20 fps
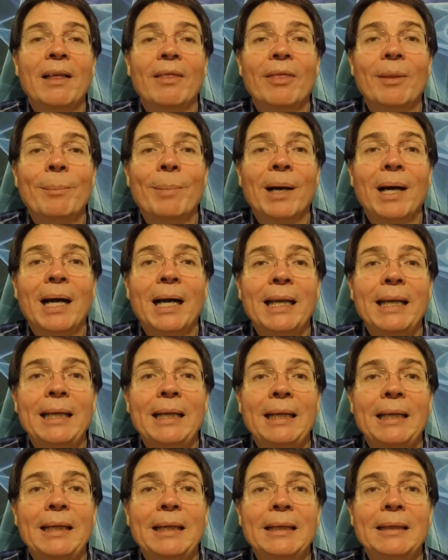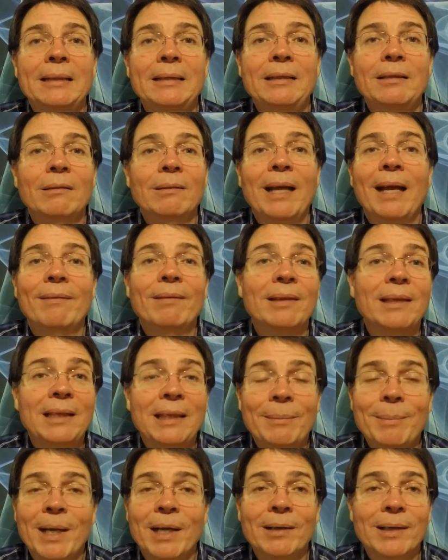The body, you don't have to
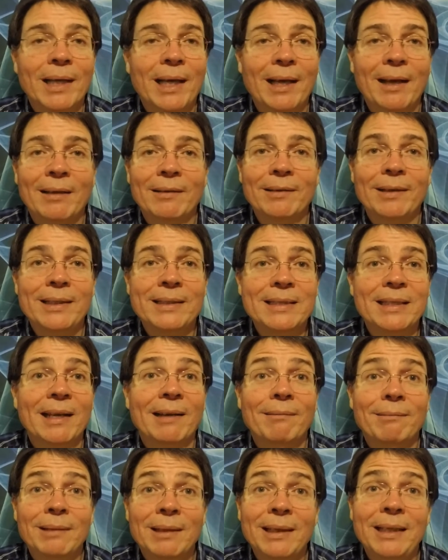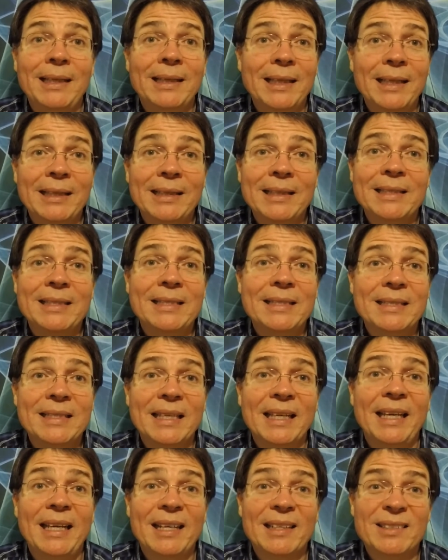think about calories, and I really think this is
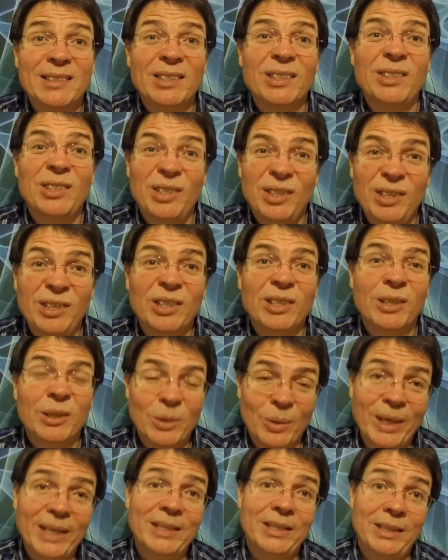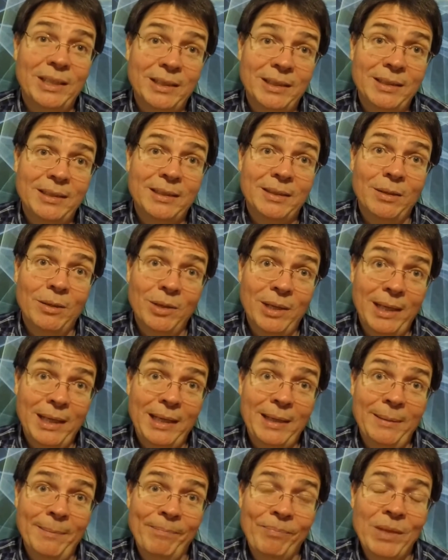an answer to your questions,
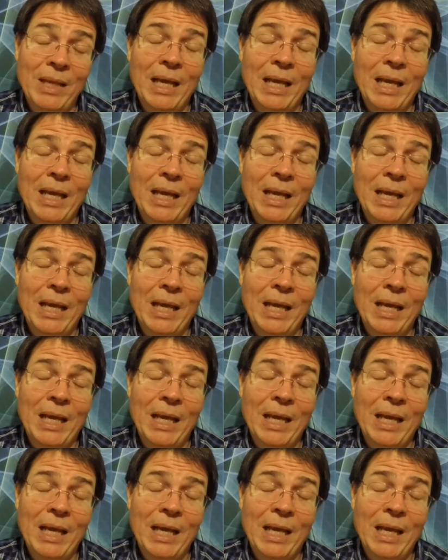okay?